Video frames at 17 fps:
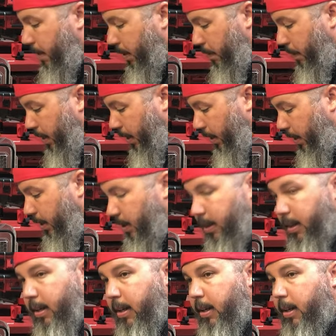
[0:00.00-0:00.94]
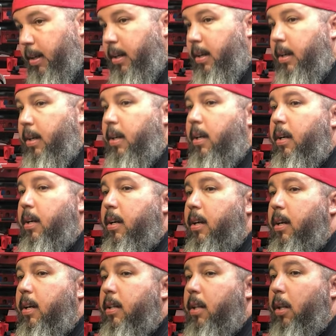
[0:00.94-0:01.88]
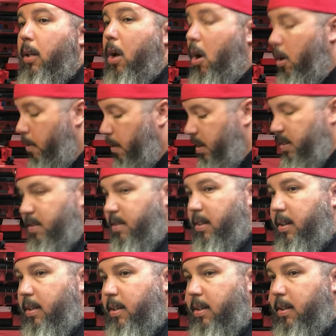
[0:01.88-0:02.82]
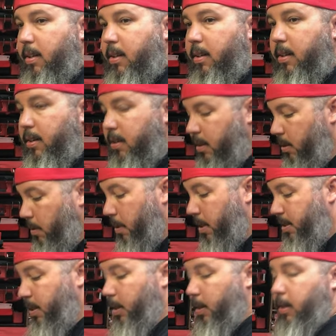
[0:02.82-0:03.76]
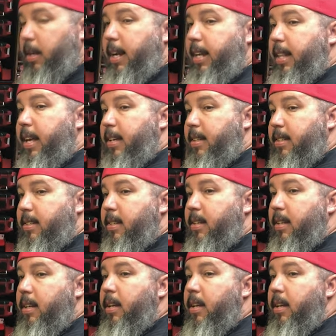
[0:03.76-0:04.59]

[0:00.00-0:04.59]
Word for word: millimeter. The long ones. Ones that look like this.